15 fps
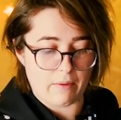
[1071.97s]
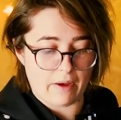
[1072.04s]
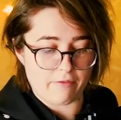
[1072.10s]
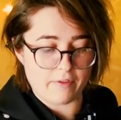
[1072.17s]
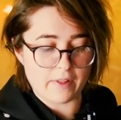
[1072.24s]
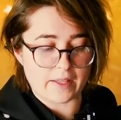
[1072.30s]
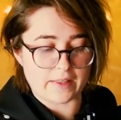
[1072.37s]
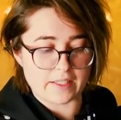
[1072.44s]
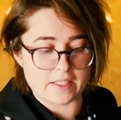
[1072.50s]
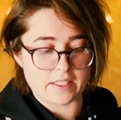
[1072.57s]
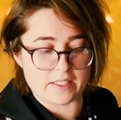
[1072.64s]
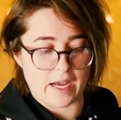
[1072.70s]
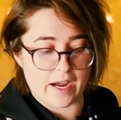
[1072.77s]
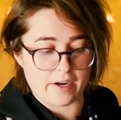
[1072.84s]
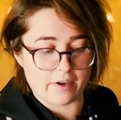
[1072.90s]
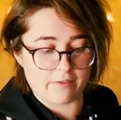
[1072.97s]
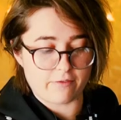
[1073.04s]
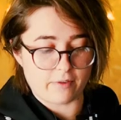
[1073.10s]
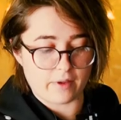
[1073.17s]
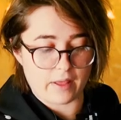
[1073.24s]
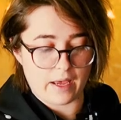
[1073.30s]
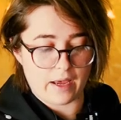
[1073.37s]
I feel like the desire
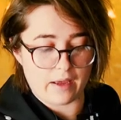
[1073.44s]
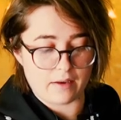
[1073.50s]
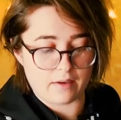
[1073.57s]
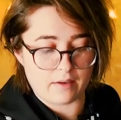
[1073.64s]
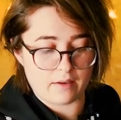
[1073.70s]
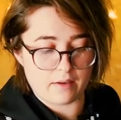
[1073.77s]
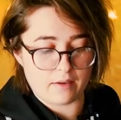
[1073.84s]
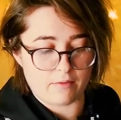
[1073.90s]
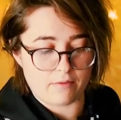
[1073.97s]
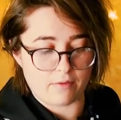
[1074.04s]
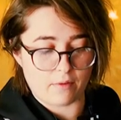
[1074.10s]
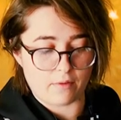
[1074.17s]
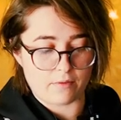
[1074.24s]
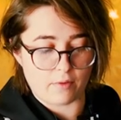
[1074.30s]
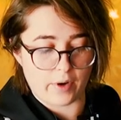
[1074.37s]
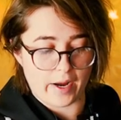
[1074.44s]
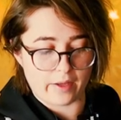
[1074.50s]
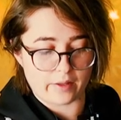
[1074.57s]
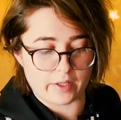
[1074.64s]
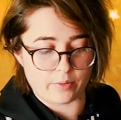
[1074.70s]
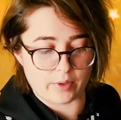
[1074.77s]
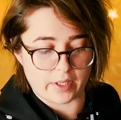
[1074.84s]
for that for, for
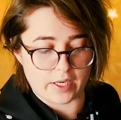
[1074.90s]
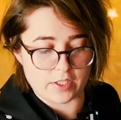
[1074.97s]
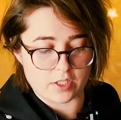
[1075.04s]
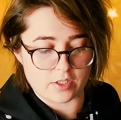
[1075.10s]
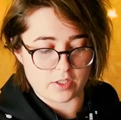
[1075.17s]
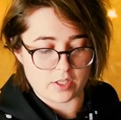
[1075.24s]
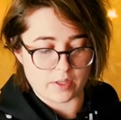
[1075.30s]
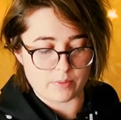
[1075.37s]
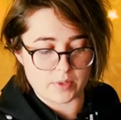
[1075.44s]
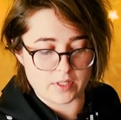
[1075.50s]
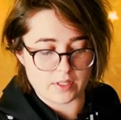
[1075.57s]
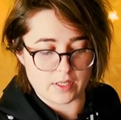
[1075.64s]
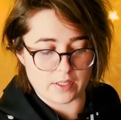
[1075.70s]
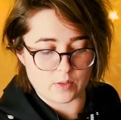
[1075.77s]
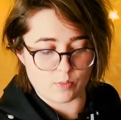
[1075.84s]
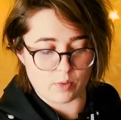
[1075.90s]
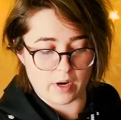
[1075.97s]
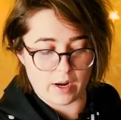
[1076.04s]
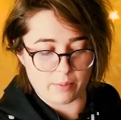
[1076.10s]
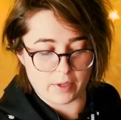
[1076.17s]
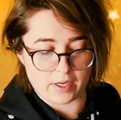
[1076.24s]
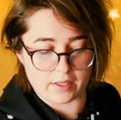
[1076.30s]
healthy relationships is
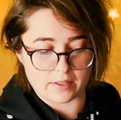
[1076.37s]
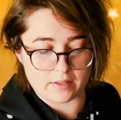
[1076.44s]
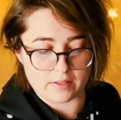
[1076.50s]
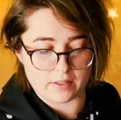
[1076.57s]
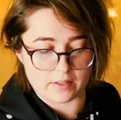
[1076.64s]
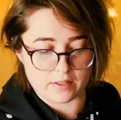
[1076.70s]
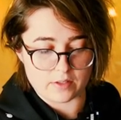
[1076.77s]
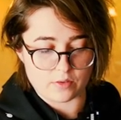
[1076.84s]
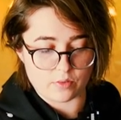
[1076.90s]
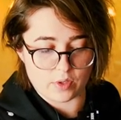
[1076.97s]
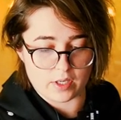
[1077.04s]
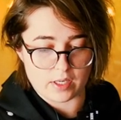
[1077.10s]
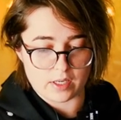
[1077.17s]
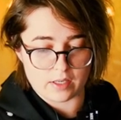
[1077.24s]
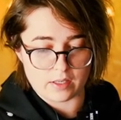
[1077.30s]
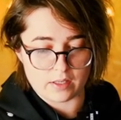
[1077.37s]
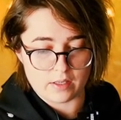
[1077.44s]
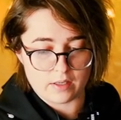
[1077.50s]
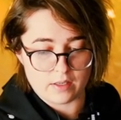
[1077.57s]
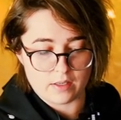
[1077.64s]
prominent in this reading.